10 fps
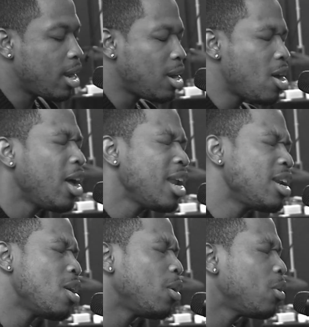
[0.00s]
And Lord
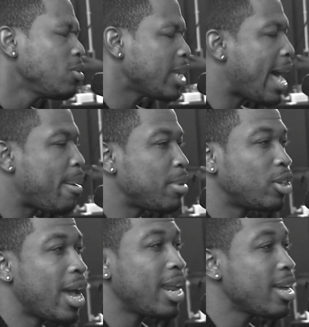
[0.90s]
knows I've been
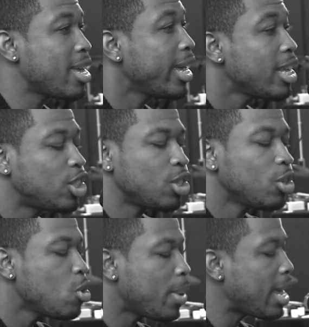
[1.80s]
trying to get you
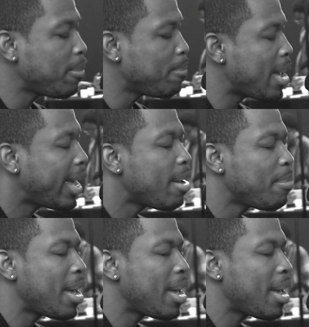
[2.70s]
out of my